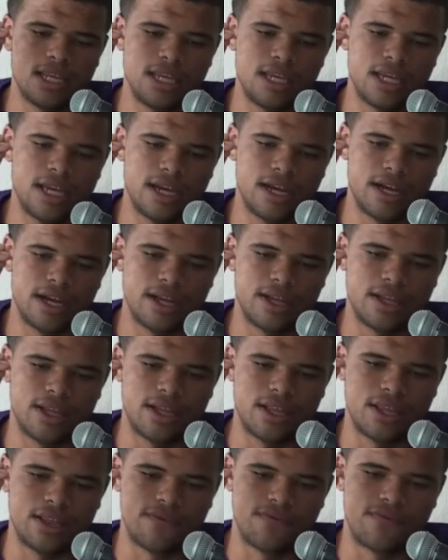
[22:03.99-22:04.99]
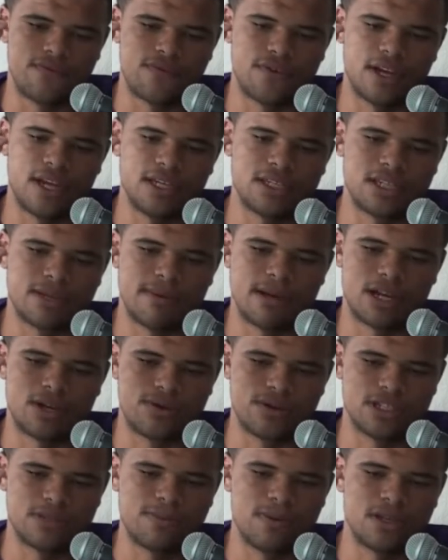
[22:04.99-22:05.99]
to hear the phrase come out of
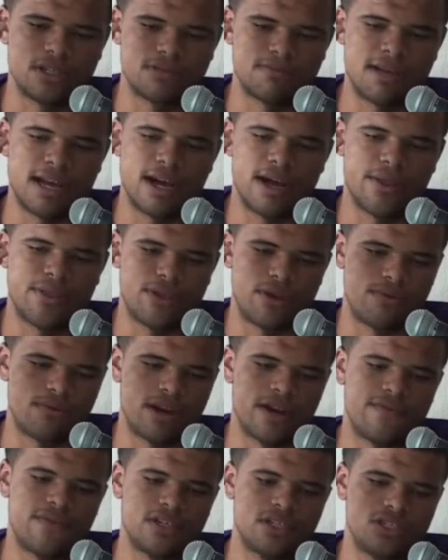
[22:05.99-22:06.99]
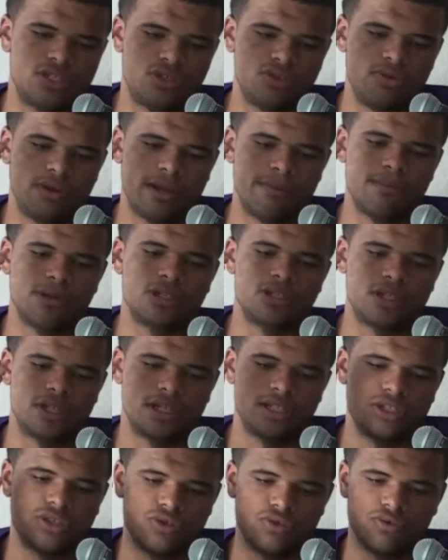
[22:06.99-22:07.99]
Chris Paul's mouth in reference to him
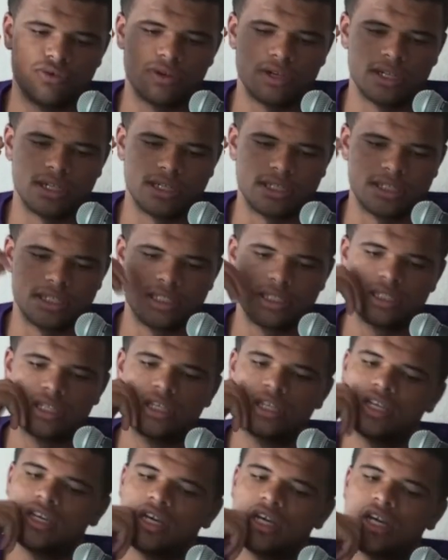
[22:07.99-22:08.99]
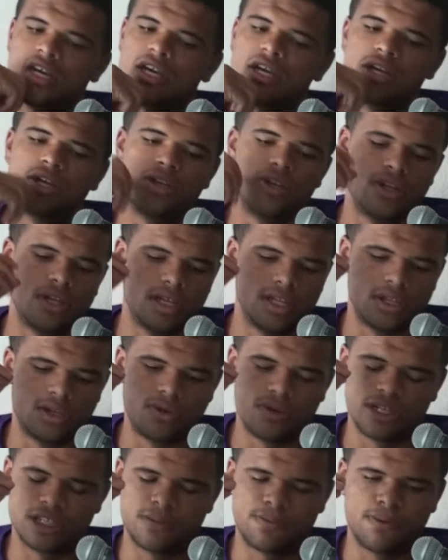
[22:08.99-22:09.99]
returning to New Orleans.
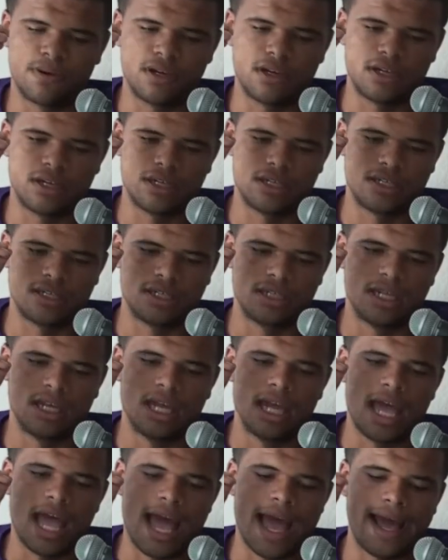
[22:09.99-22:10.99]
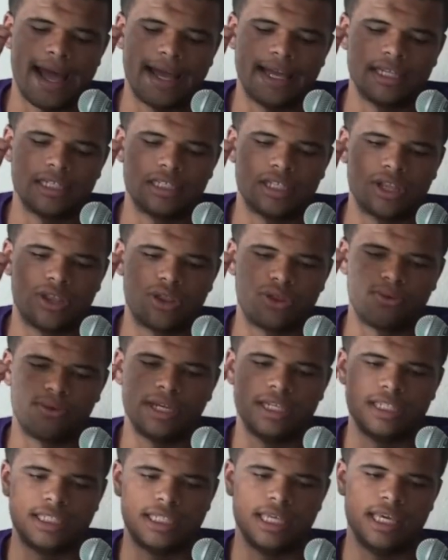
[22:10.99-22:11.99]
Chris Paul has
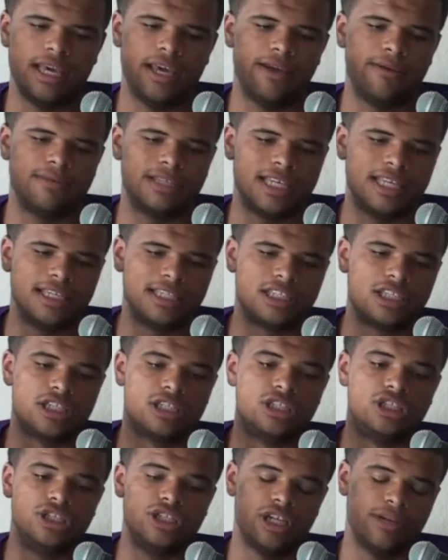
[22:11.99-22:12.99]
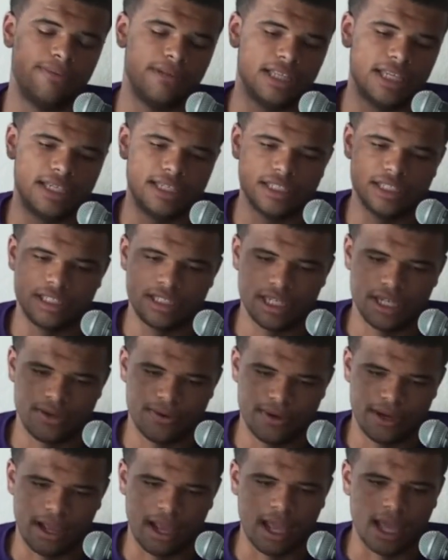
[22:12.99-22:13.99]
3 teams that he's legitimately
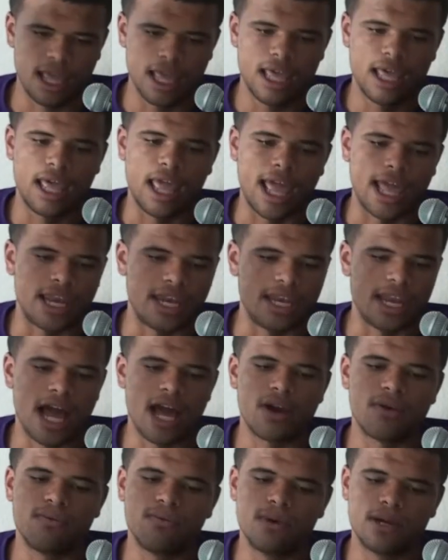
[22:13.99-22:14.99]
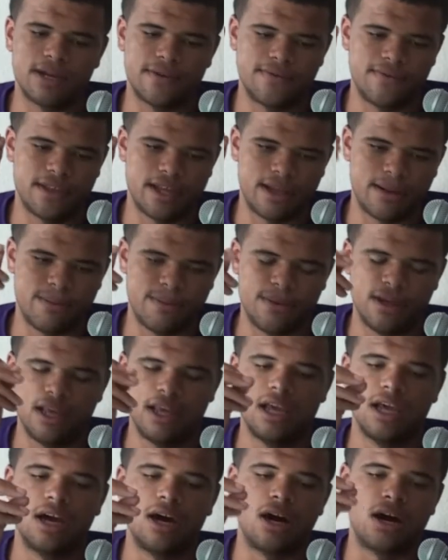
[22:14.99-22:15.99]
considering, and not one of them
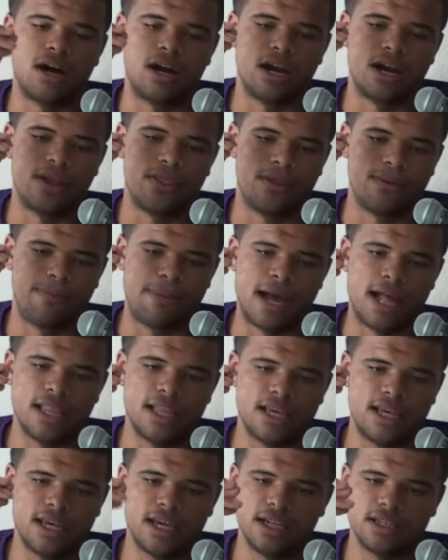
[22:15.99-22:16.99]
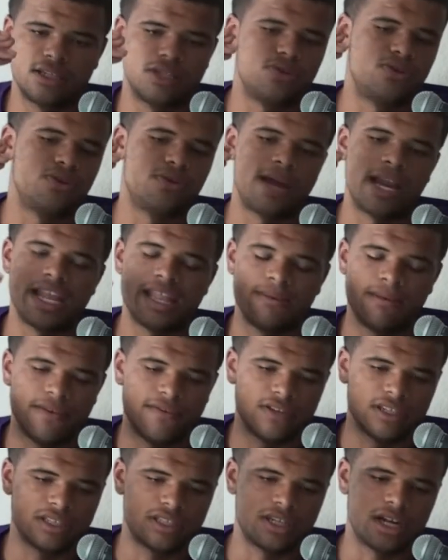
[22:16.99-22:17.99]
are the Pelicans, nor do any of them
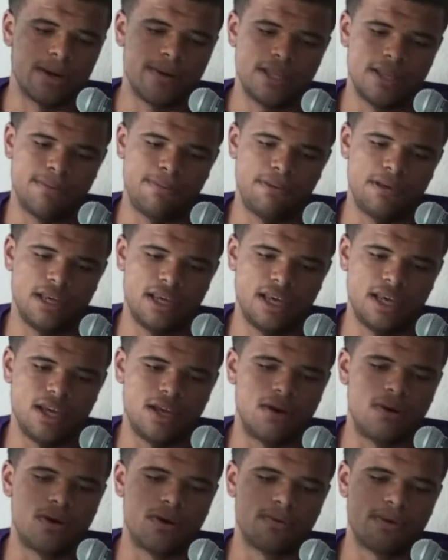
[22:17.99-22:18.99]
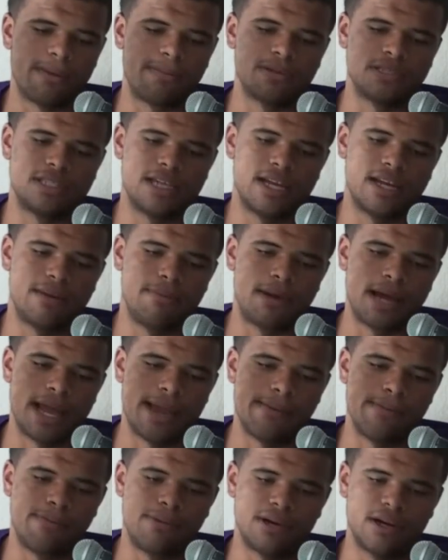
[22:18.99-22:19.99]
even start with a P or represented by
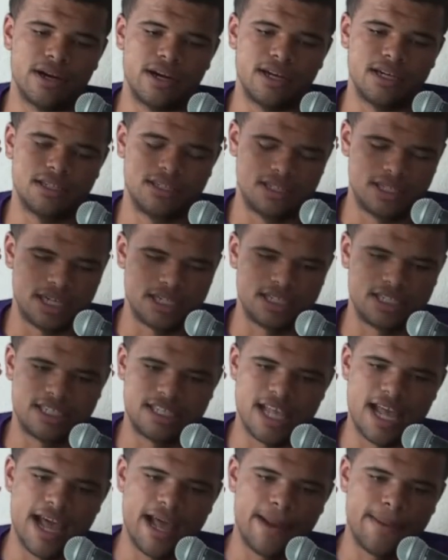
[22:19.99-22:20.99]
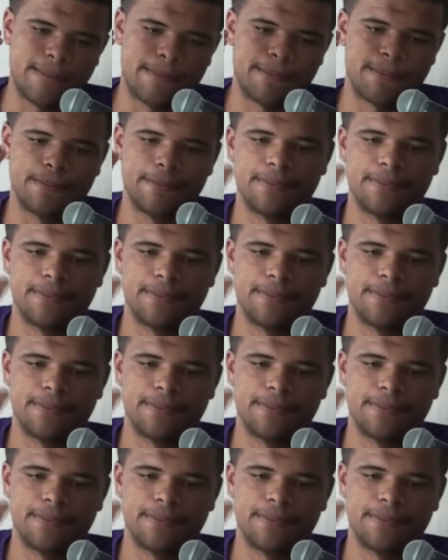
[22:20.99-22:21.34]
a bird such as that.